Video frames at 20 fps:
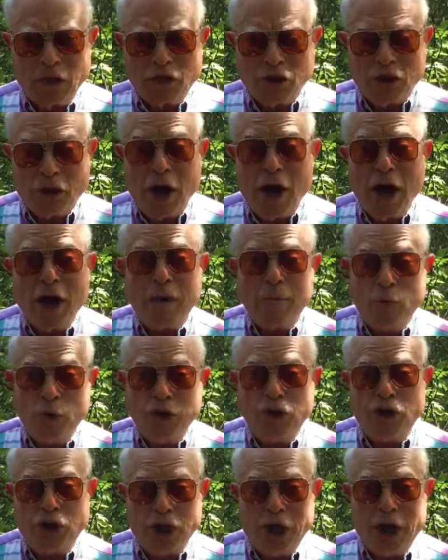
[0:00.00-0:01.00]
It's
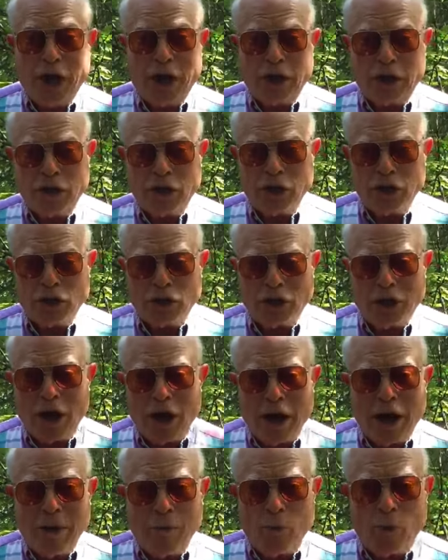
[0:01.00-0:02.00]
time we change. It's
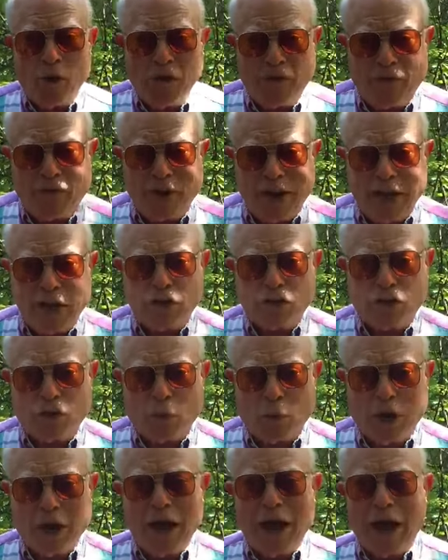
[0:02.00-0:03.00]
time we
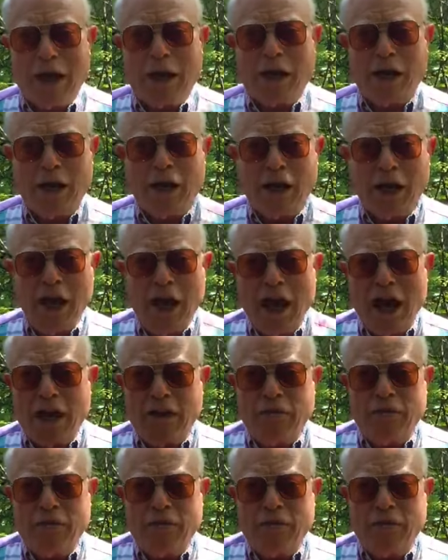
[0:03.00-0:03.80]
face the reality